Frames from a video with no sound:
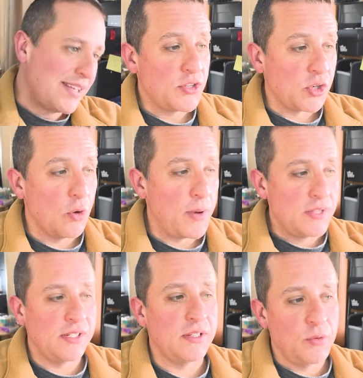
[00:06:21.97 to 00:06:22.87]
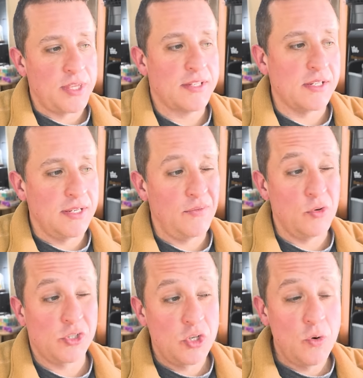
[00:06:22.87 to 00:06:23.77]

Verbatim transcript: And so basically what that's gonna give you is